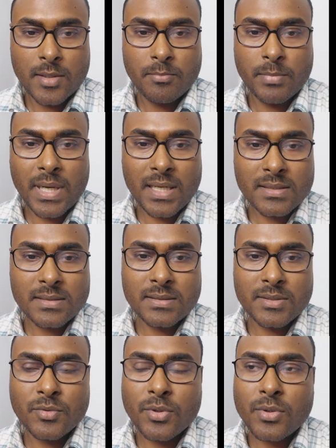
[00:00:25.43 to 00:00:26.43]
But
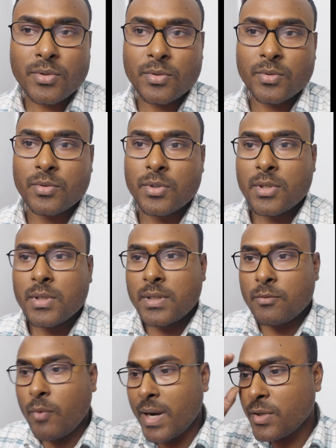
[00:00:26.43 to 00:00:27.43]

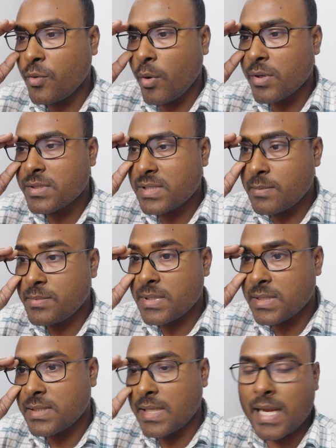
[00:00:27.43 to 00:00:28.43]
one concept
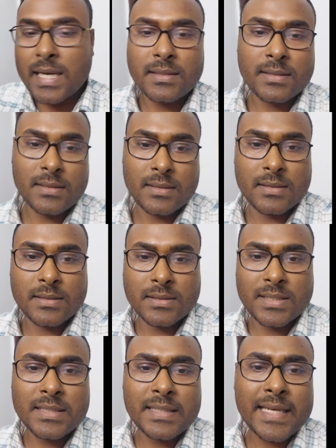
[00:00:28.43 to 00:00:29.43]
is that
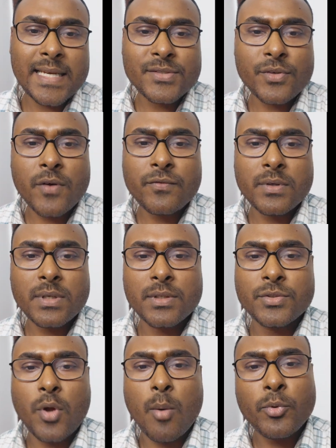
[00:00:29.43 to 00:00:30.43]
in case of a
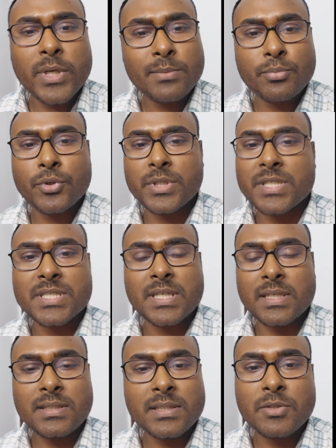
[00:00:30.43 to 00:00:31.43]
mnemonic
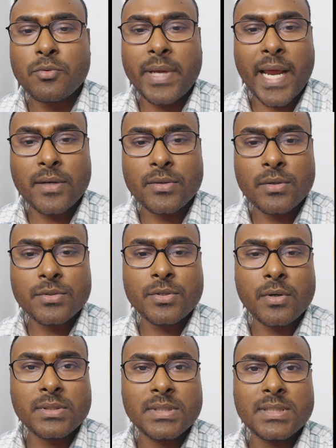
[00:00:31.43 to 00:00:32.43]
projection, you cannot
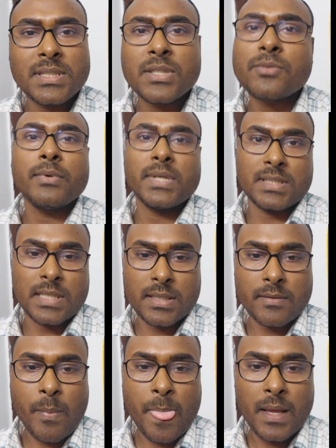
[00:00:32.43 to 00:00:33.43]
draw the
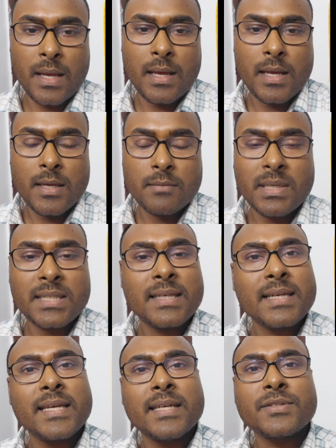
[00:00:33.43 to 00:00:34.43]
equator. But in the
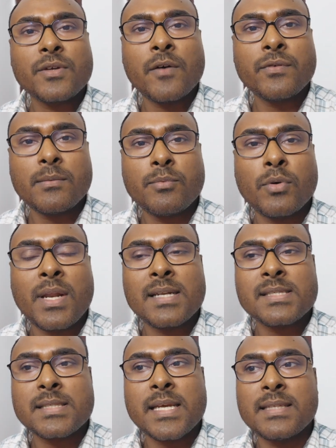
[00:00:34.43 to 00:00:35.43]
case of polar
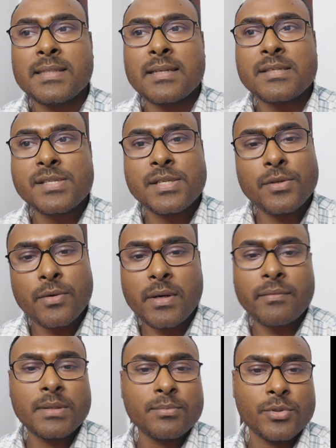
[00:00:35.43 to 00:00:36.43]
zenithal
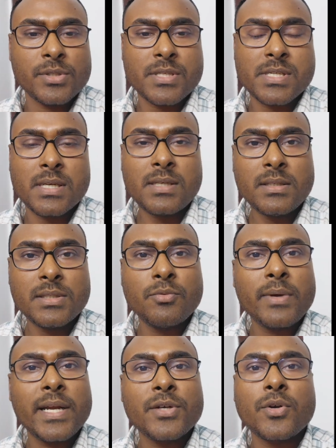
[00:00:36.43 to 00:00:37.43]
stereographic projection,
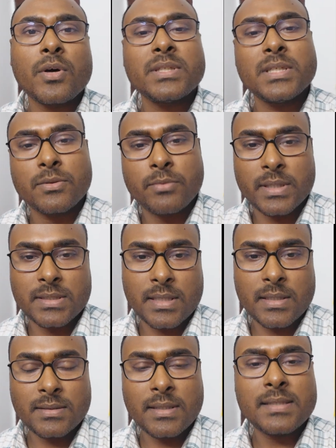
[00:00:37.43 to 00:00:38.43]
you can draw the
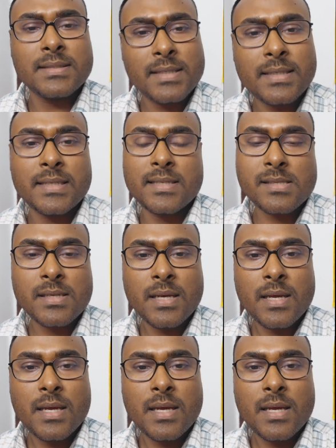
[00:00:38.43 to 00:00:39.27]
equator. The reason is,